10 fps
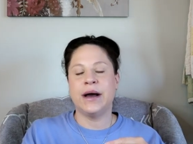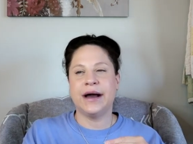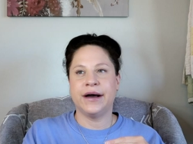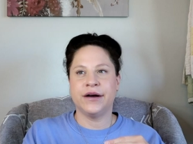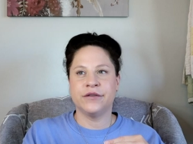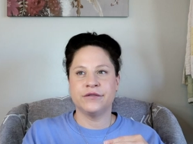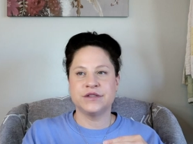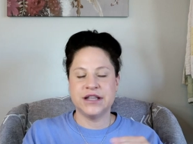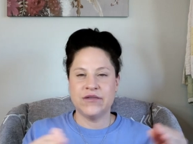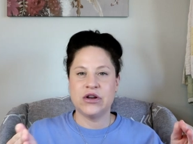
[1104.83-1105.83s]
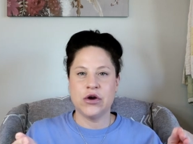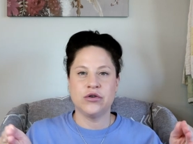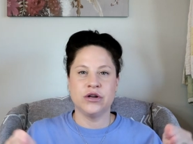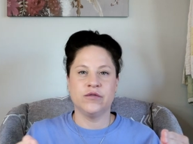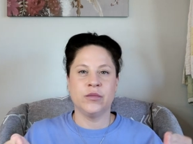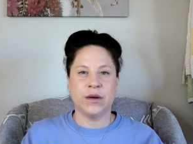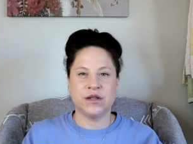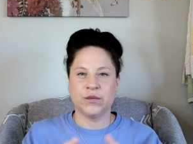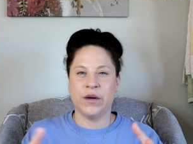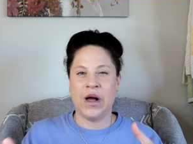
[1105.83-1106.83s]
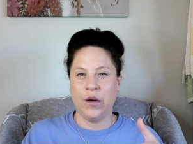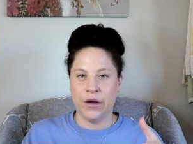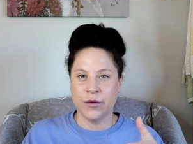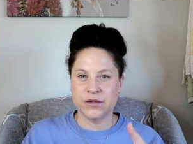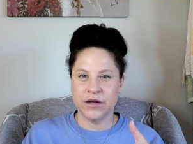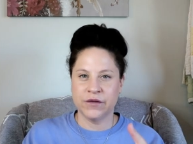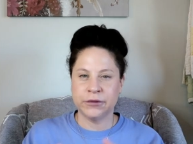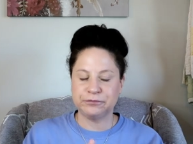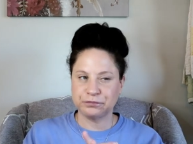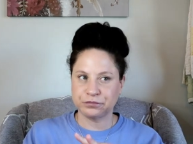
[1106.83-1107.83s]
have 700 different possible outcomes of it